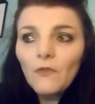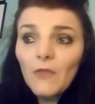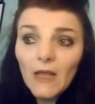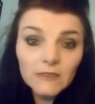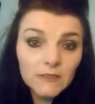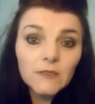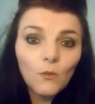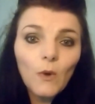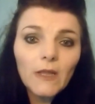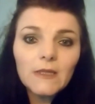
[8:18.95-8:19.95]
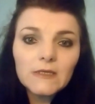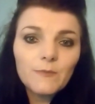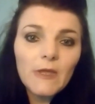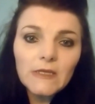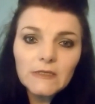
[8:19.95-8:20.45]
that's when this
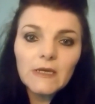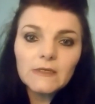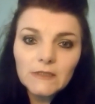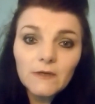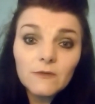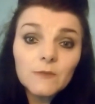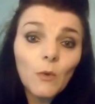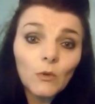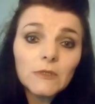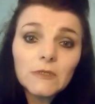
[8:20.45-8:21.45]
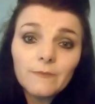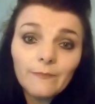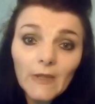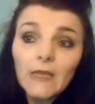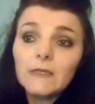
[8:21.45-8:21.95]
PTSD response
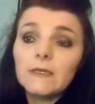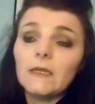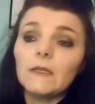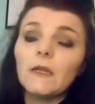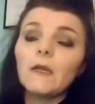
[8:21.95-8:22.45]
kicks in.